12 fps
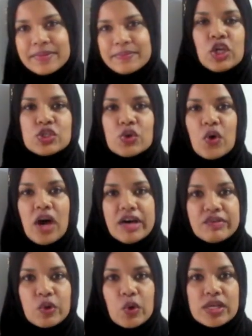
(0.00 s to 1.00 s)
So
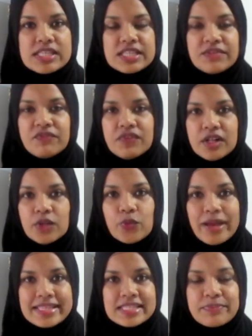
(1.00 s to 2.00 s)
of course the full
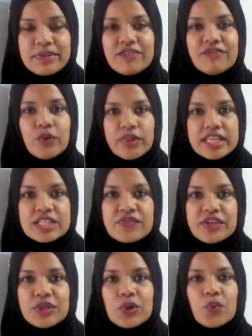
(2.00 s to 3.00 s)
recipe for this
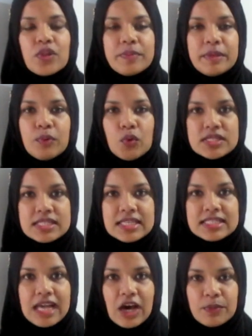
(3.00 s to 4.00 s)
video will be
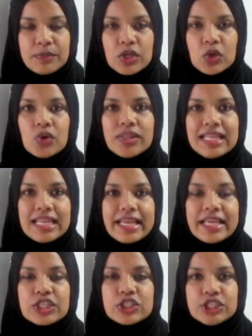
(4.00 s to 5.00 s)
posted down below, the
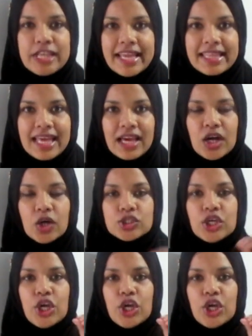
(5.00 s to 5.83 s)
link, check that out.